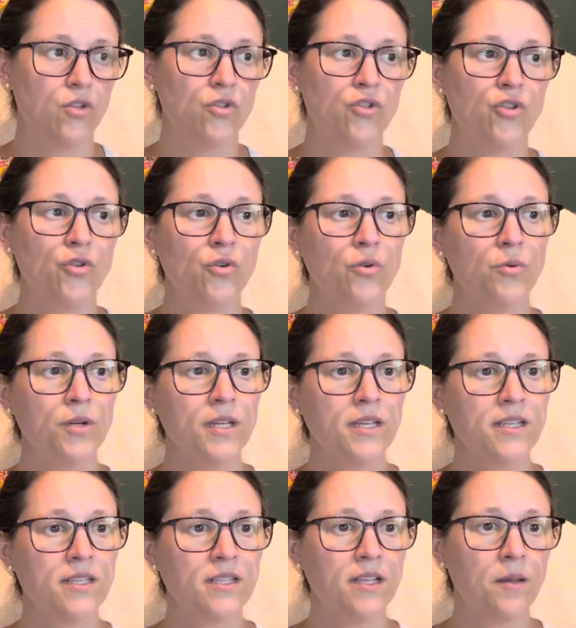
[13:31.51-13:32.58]
Jewelry
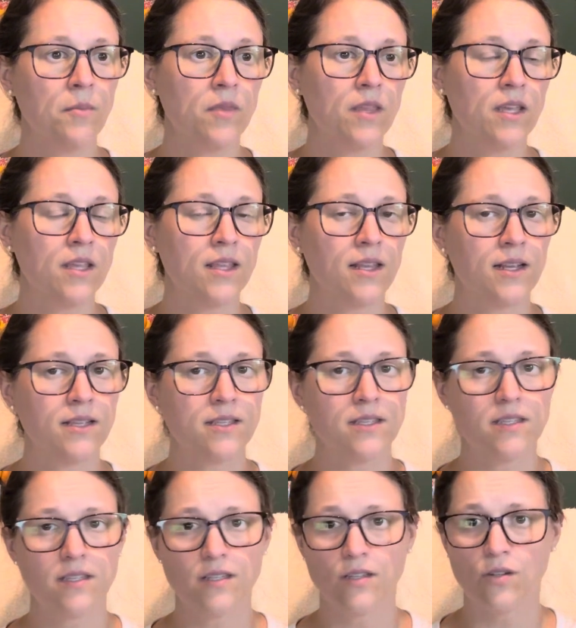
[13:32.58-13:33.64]
is something that I
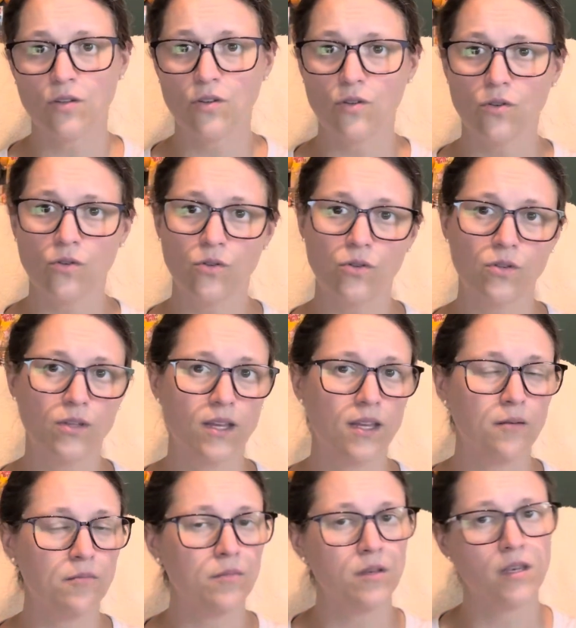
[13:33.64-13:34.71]
still
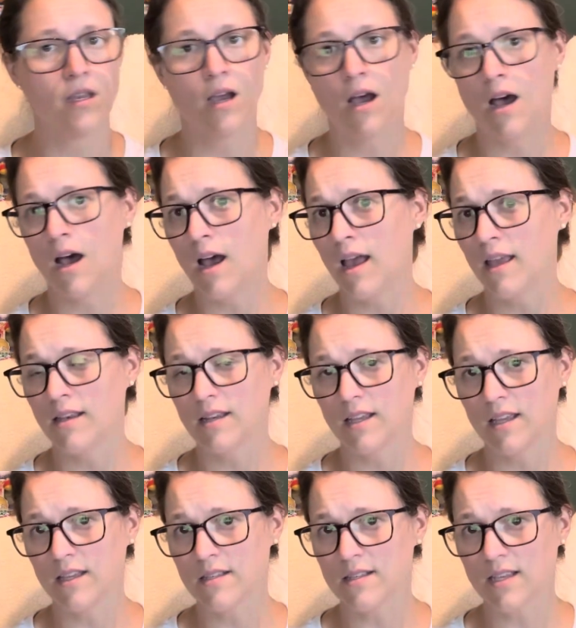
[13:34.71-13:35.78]
am not
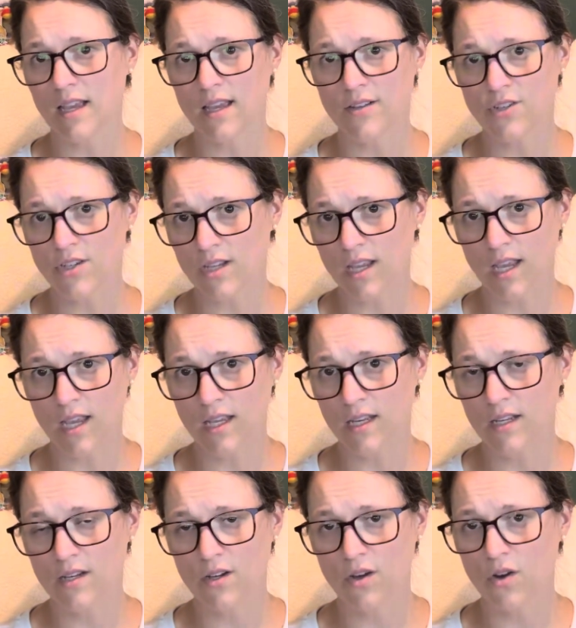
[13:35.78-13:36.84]
as
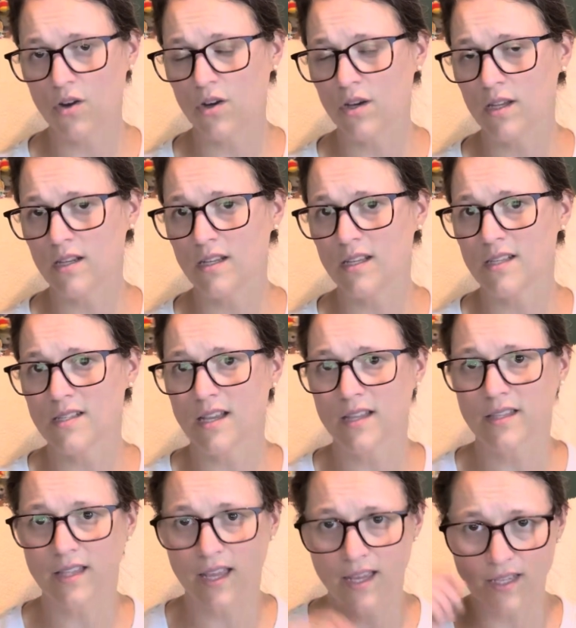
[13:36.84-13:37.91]
educated on as
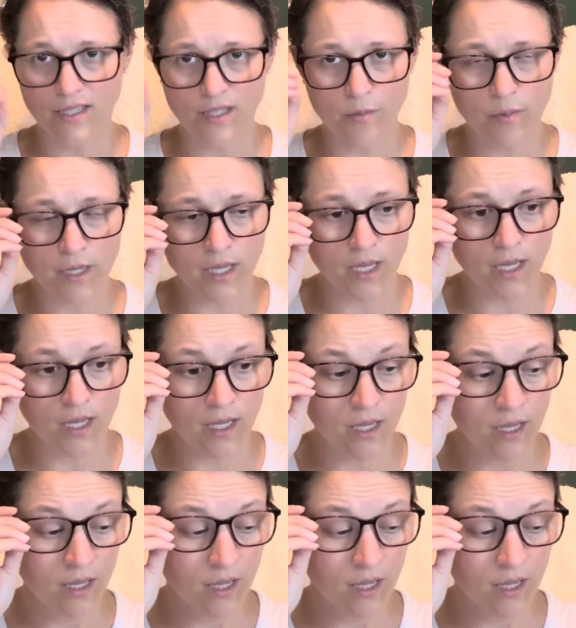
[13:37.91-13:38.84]
I'd like to be.